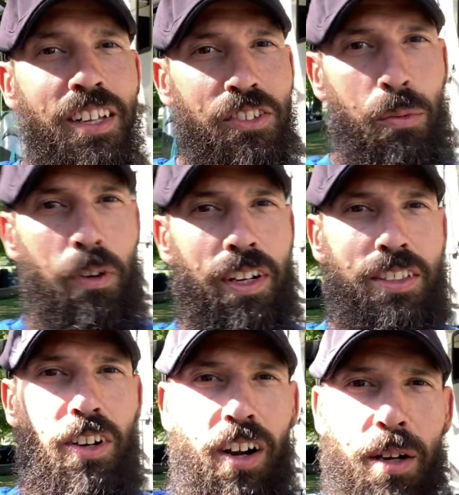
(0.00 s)
So we're going
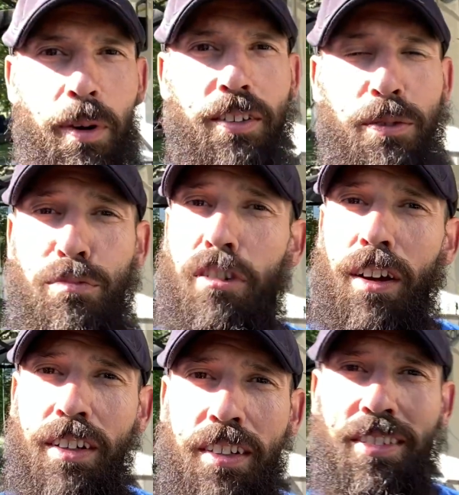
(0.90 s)
to talk about some
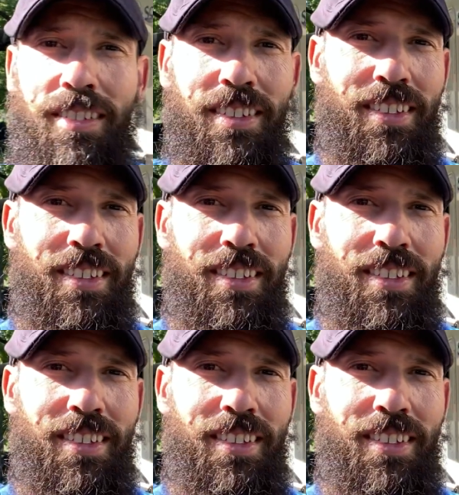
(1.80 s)
products,